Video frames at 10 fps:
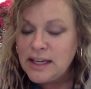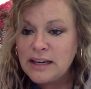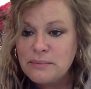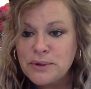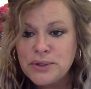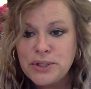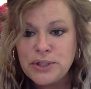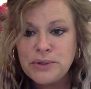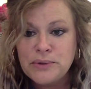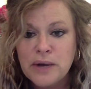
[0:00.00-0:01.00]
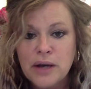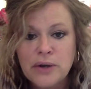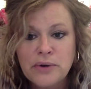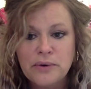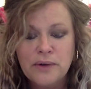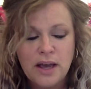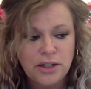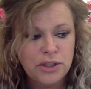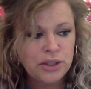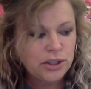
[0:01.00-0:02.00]
Number 2,
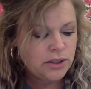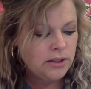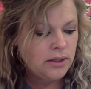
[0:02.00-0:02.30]
crush.